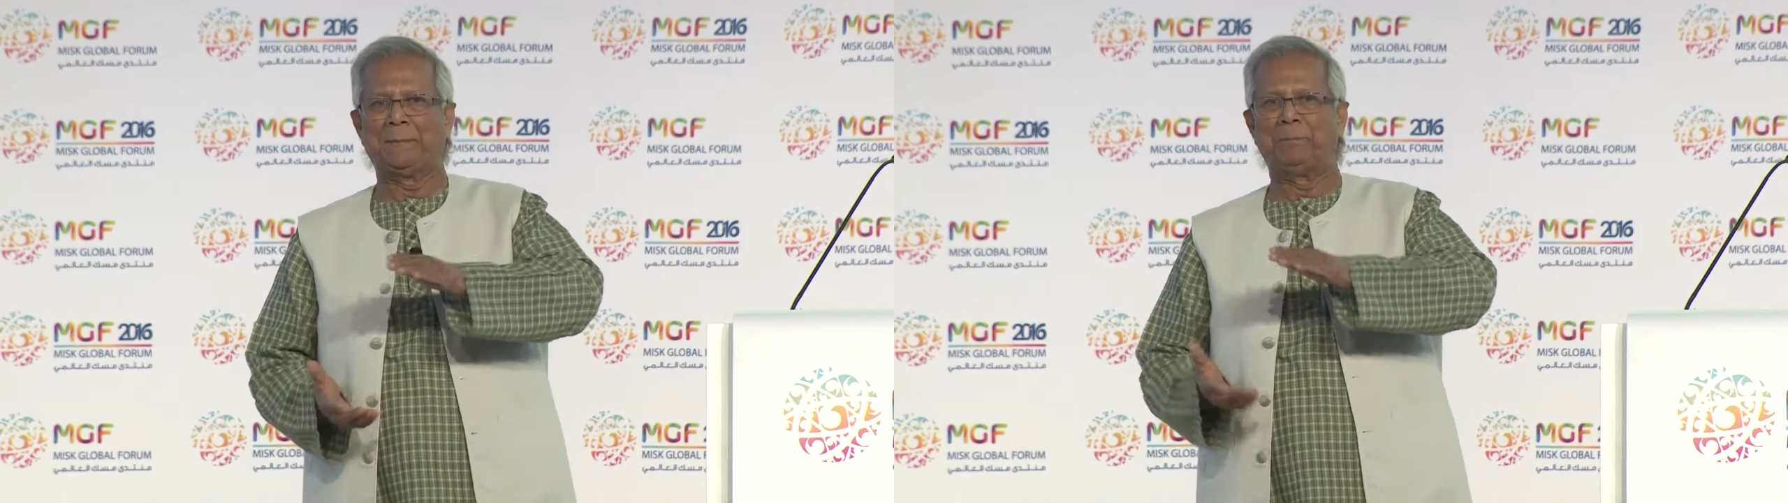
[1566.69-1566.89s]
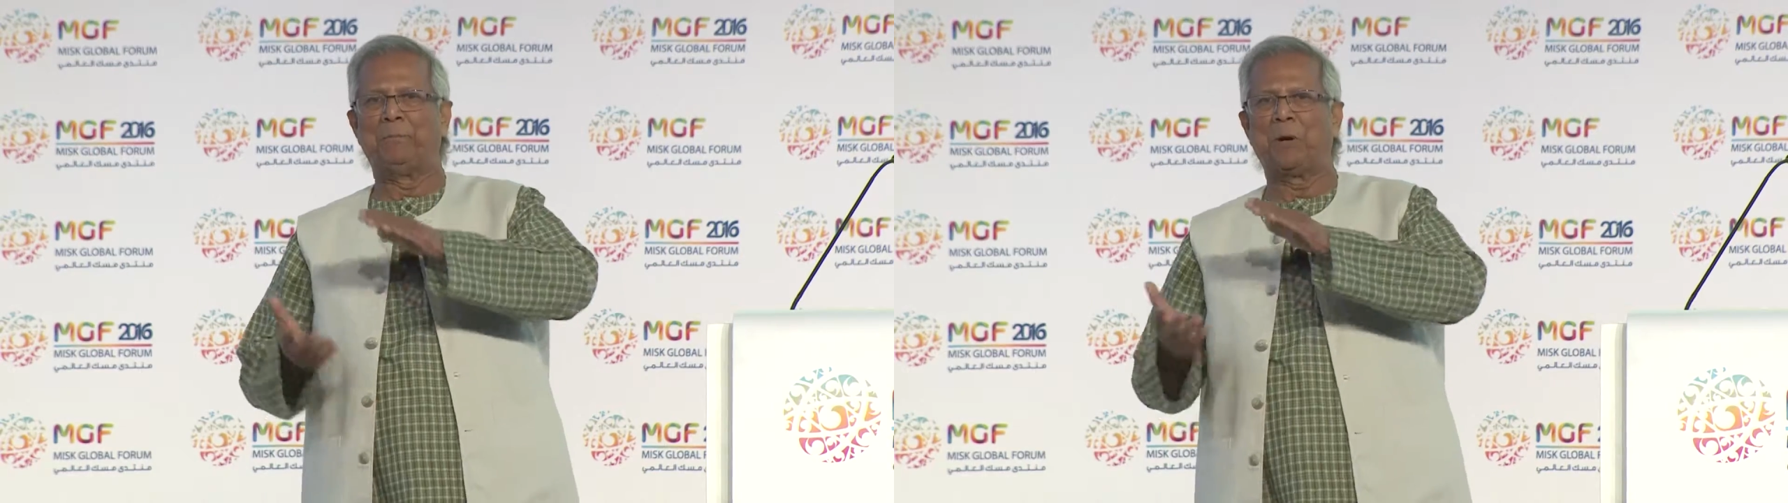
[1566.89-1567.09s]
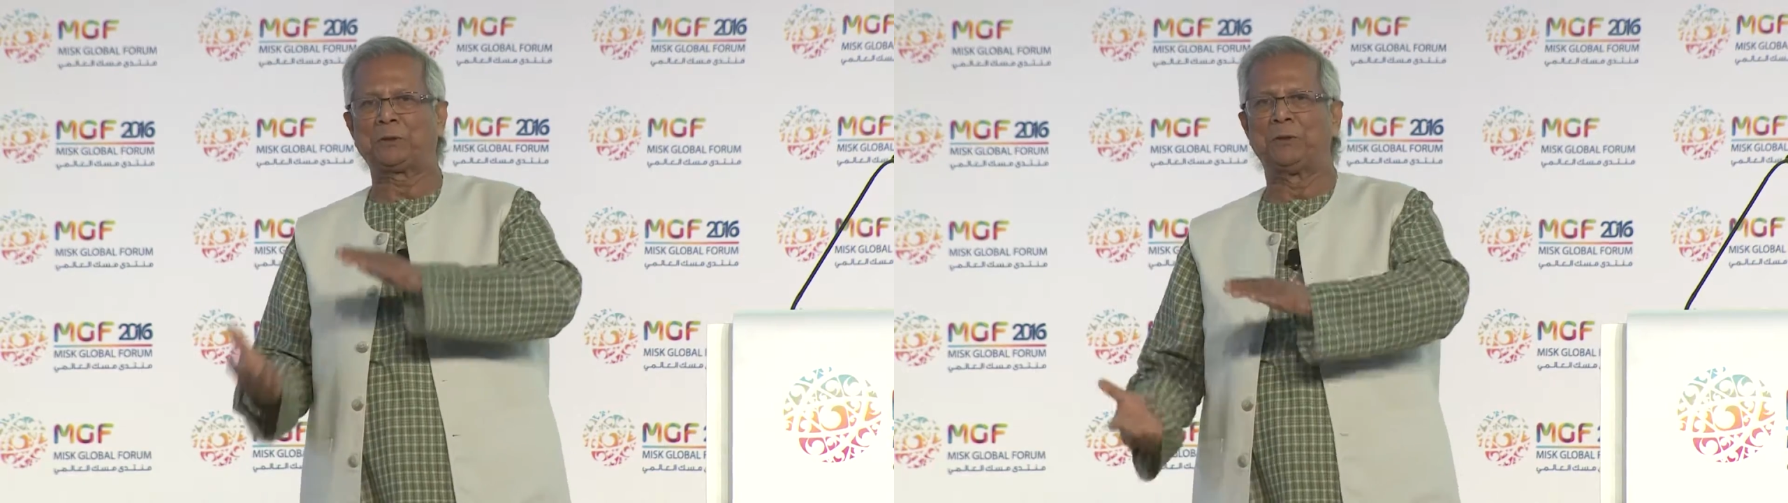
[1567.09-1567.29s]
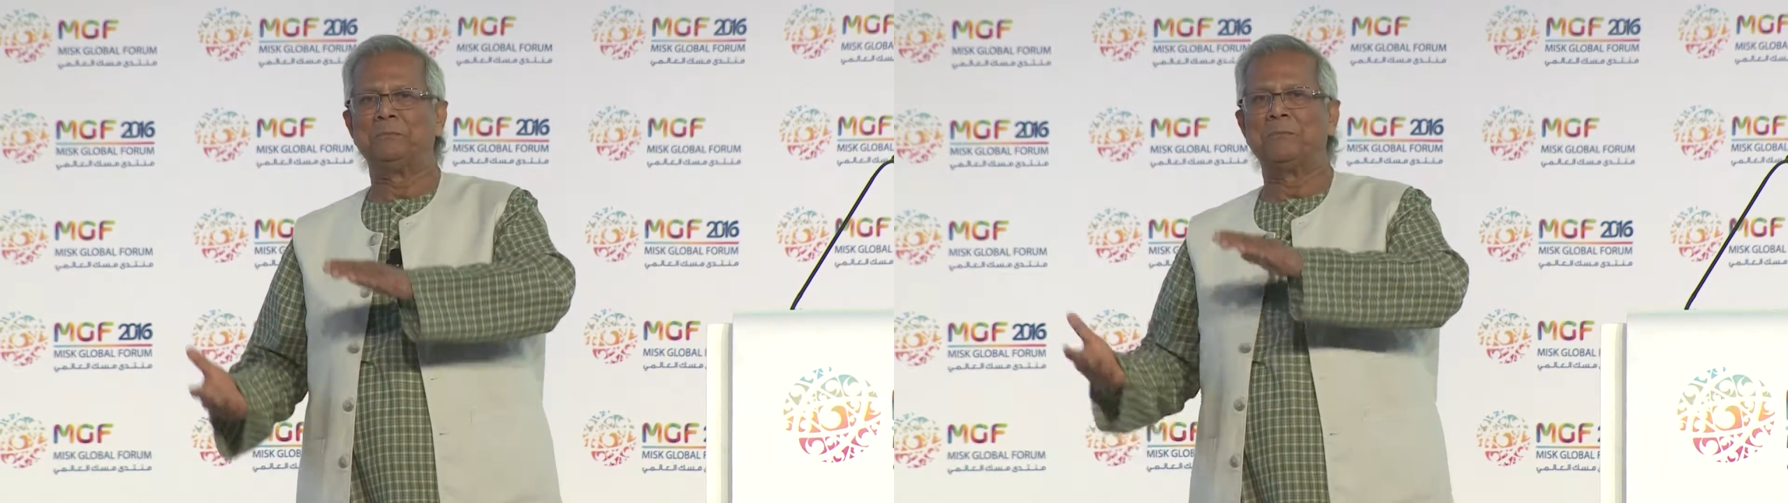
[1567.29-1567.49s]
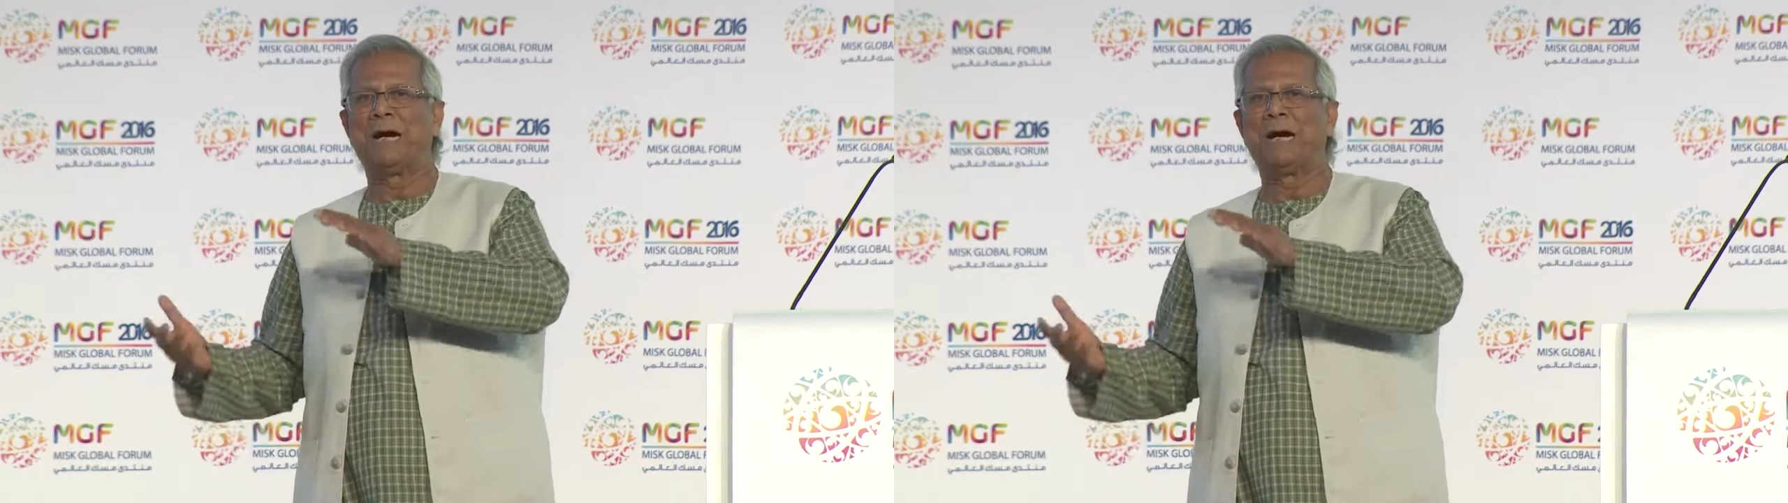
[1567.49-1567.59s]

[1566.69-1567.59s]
the bottom